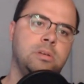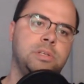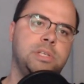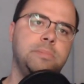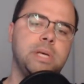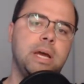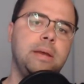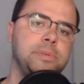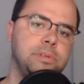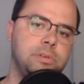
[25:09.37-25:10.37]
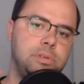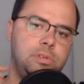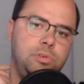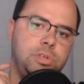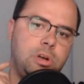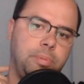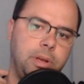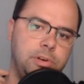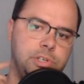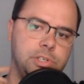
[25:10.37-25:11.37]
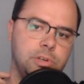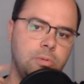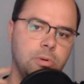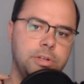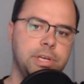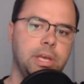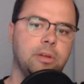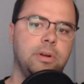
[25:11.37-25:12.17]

sometimes two-star players just don't work together.